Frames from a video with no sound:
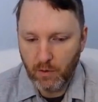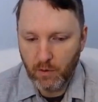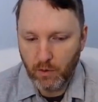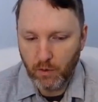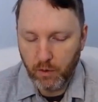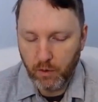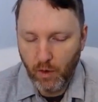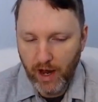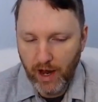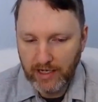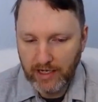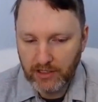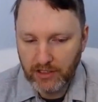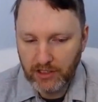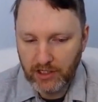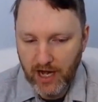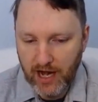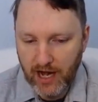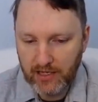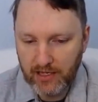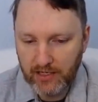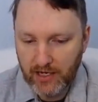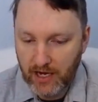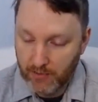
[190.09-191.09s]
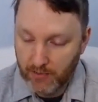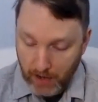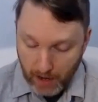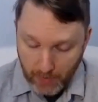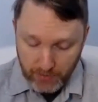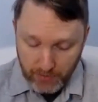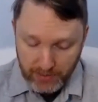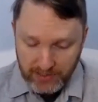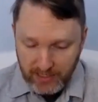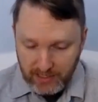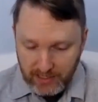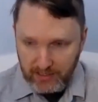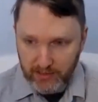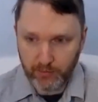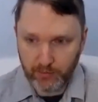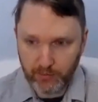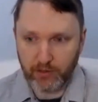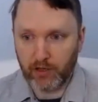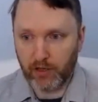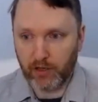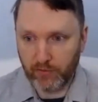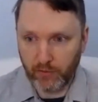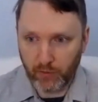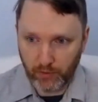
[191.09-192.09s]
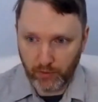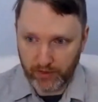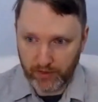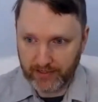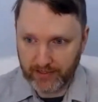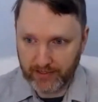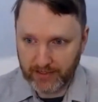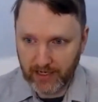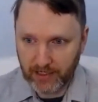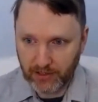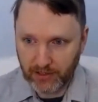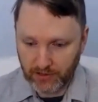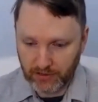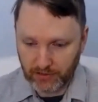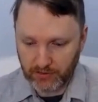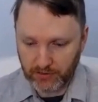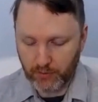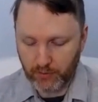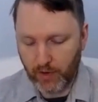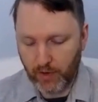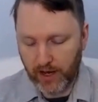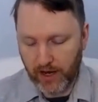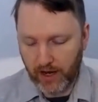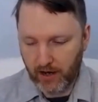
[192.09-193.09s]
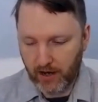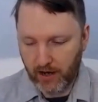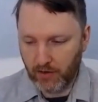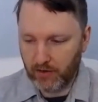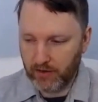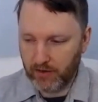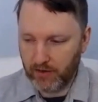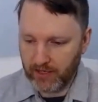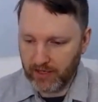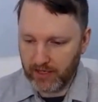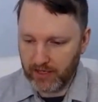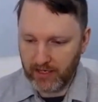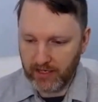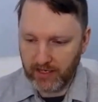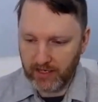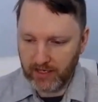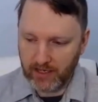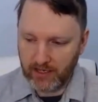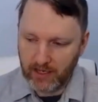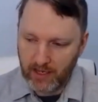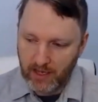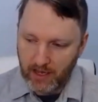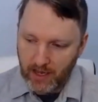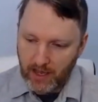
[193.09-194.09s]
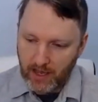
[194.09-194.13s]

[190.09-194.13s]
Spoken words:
quite challenging, and we see this with a lot of organizations where the